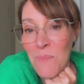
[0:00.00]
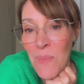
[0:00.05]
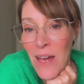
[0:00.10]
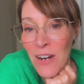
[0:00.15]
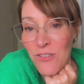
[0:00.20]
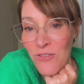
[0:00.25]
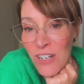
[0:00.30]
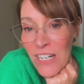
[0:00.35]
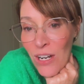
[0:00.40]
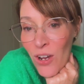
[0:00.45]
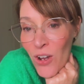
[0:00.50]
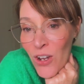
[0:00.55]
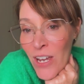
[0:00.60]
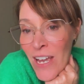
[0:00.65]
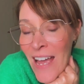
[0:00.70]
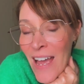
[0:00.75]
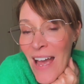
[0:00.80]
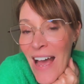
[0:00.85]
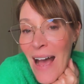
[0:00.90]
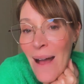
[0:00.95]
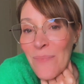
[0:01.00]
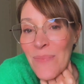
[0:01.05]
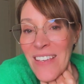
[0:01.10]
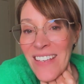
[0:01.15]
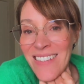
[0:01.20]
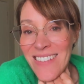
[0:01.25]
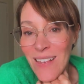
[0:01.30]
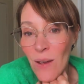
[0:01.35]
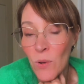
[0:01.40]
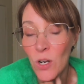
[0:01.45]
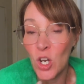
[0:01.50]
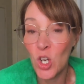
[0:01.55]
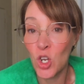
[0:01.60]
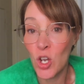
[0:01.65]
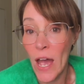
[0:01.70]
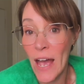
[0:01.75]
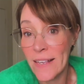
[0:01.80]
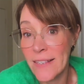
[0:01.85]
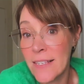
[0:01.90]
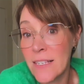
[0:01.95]
battery low, in someone
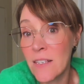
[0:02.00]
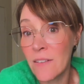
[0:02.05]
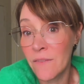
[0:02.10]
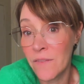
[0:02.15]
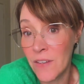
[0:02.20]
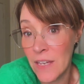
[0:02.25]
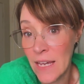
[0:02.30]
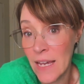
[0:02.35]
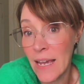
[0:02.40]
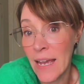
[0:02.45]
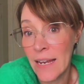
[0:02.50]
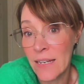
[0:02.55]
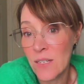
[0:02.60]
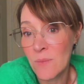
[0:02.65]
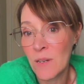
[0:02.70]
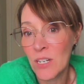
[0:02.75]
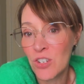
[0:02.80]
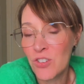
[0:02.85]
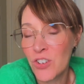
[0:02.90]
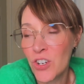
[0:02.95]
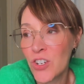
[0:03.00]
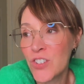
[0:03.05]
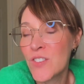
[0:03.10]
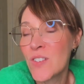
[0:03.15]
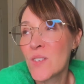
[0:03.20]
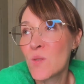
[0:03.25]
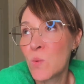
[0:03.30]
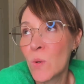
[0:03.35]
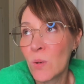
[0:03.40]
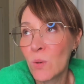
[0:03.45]
who has severe endometriosis.